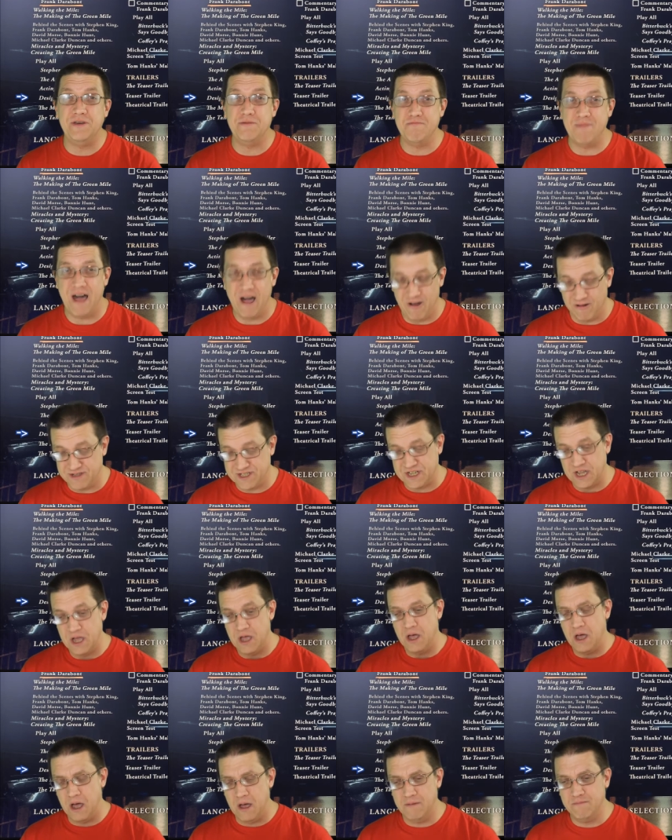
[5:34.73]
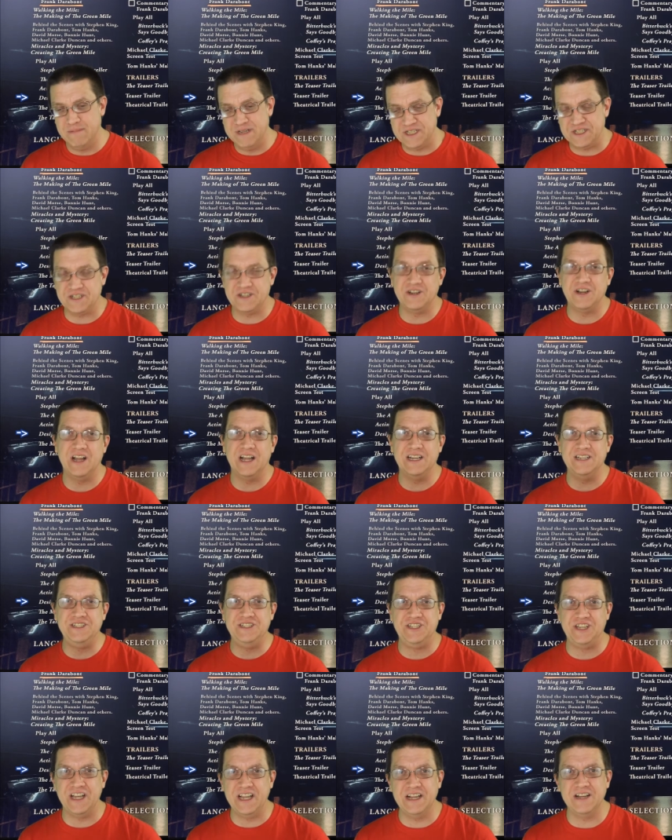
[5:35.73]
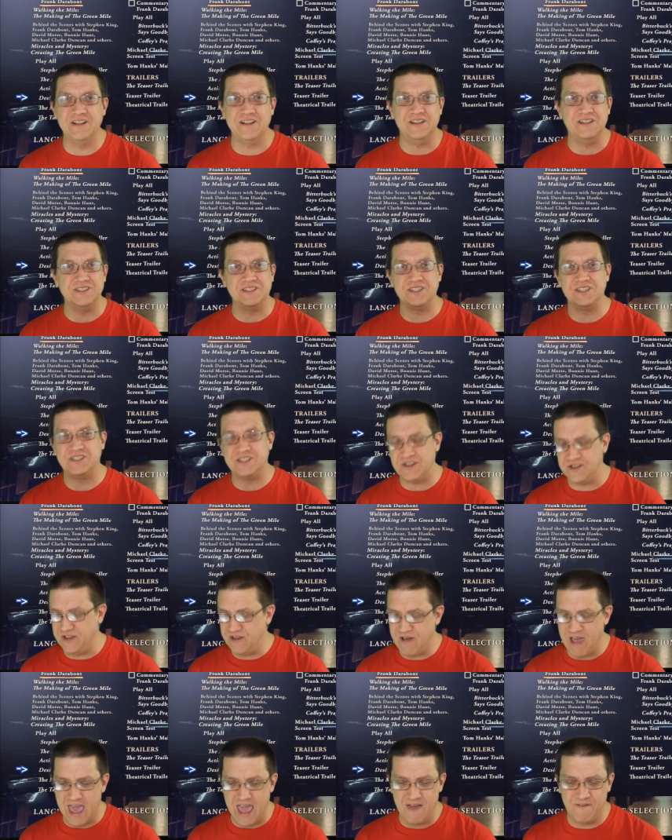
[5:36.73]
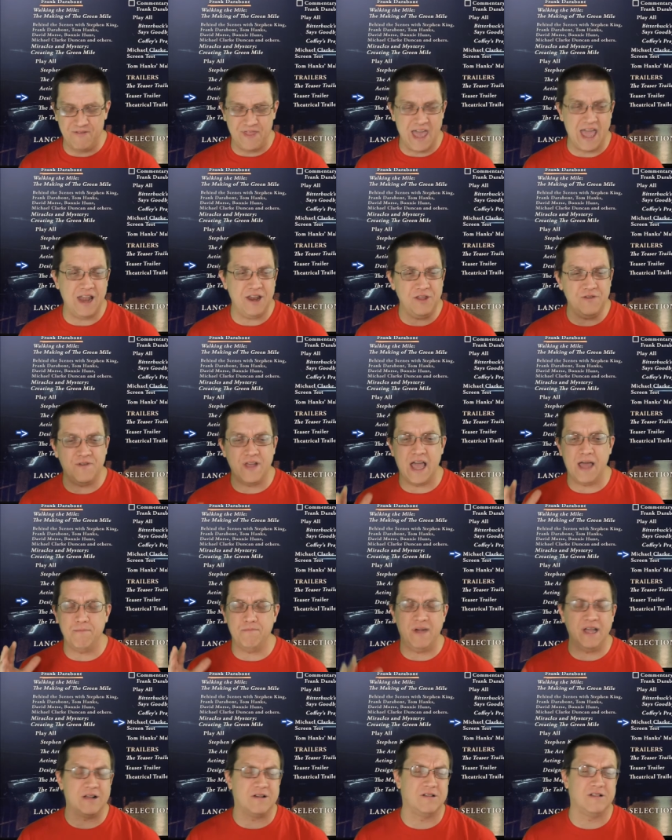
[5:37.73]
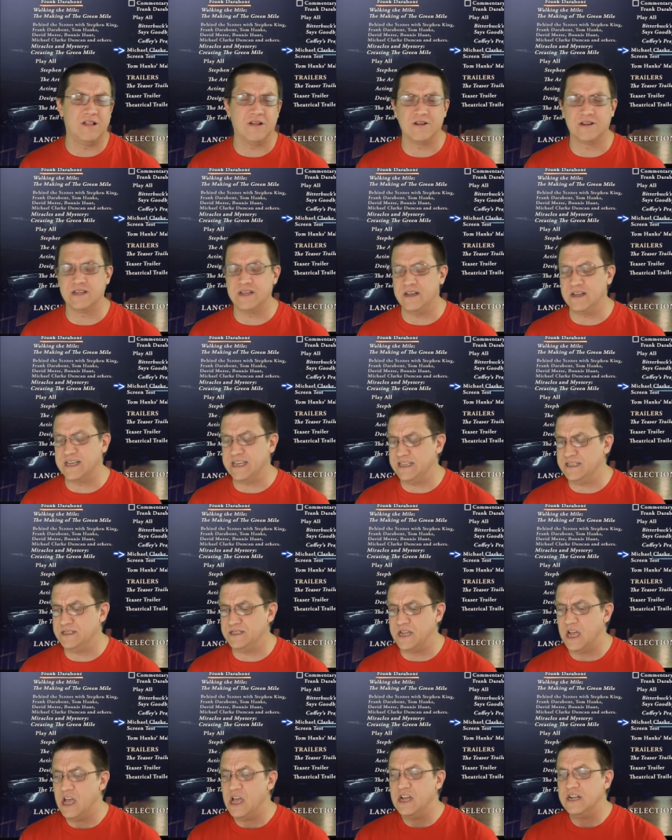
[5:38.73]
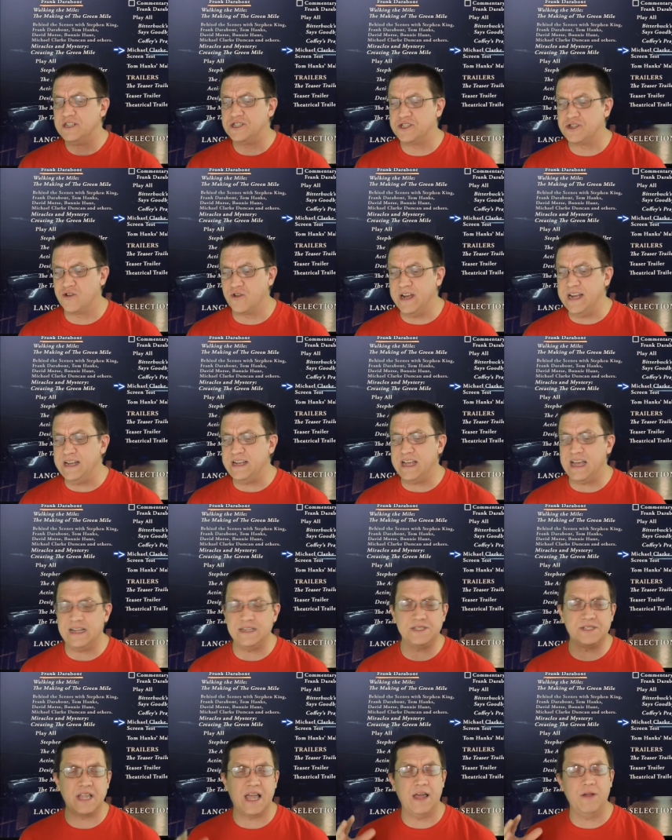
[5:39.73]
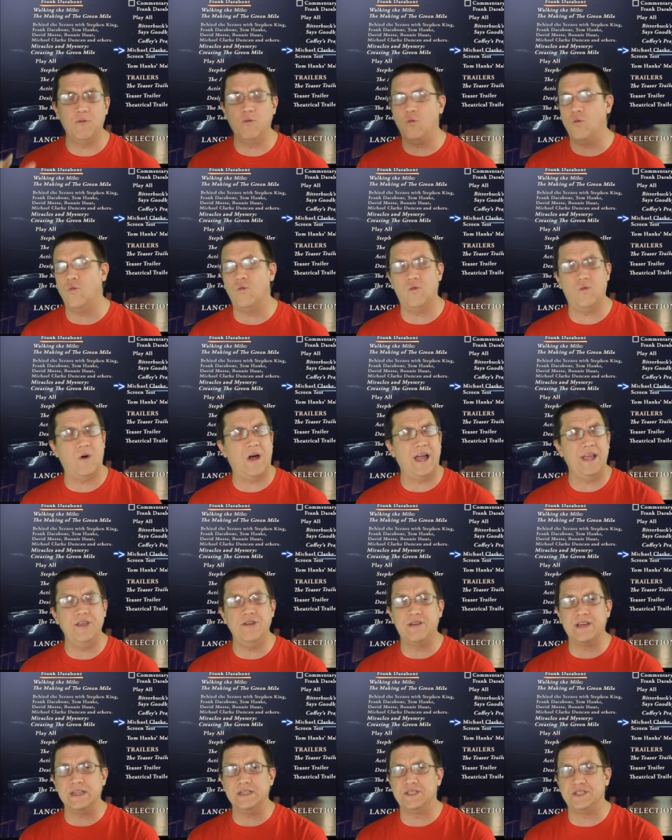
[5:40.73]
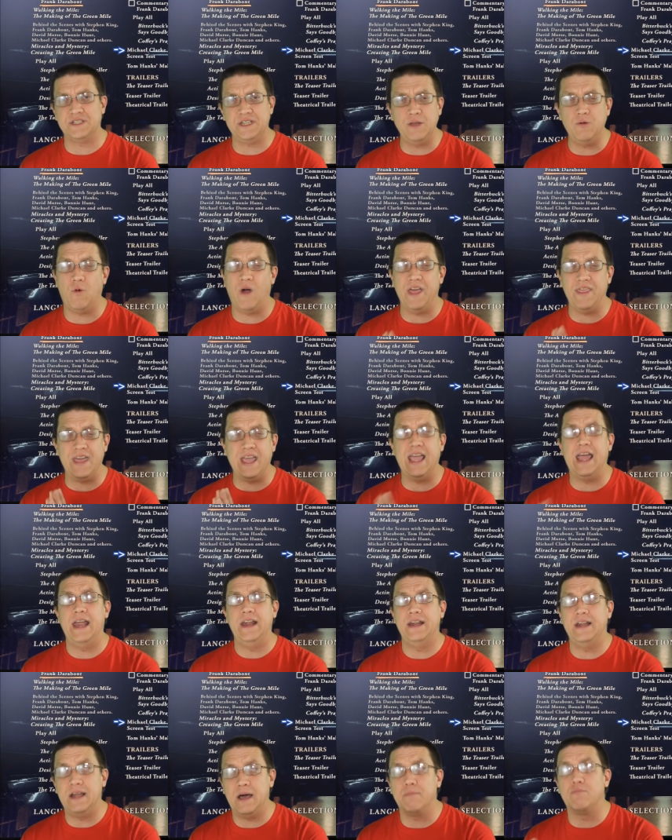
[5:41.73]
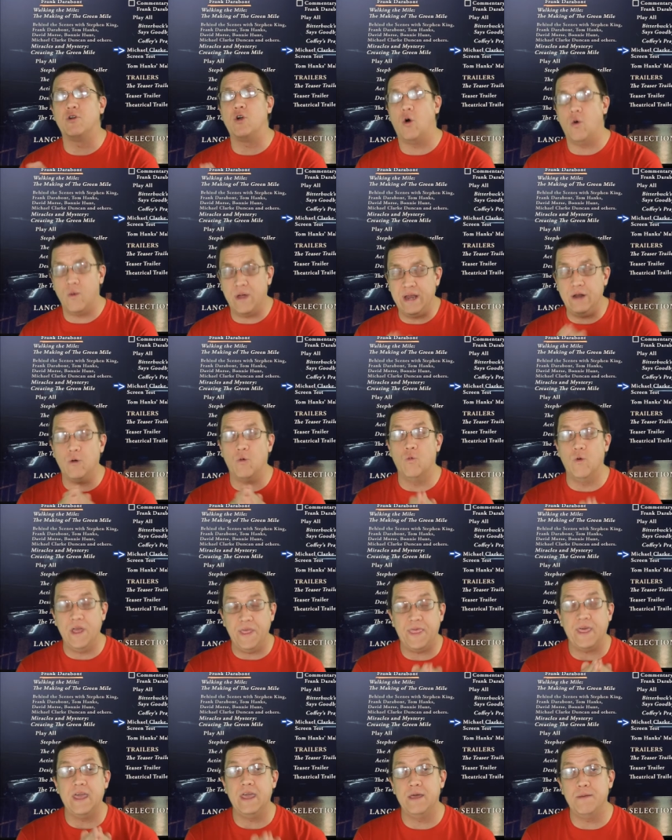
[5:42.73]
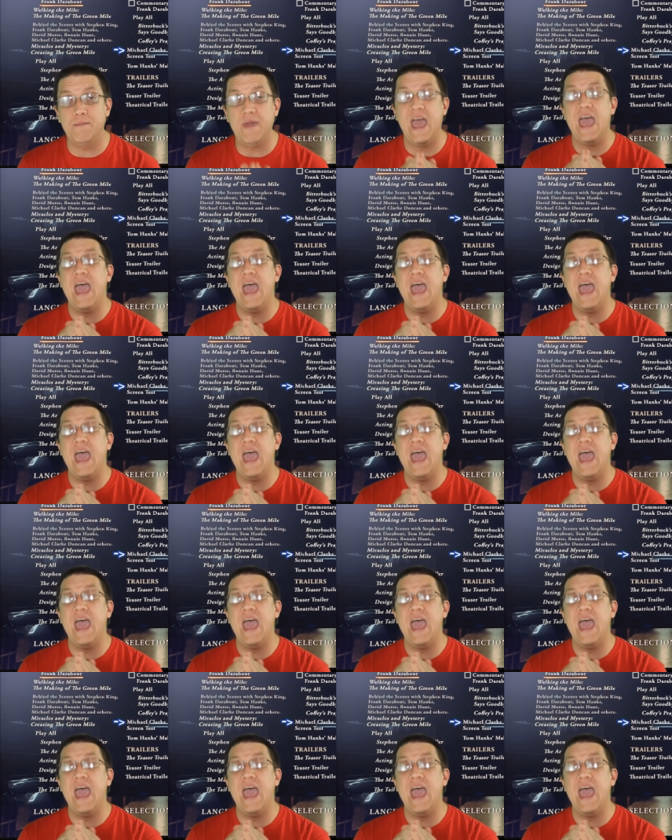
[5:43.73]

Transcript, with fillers: mouse, uh, Mister Jingles. So you have that. You've got Michael Clark Duncan's screen test on why you can see why they ended up going with him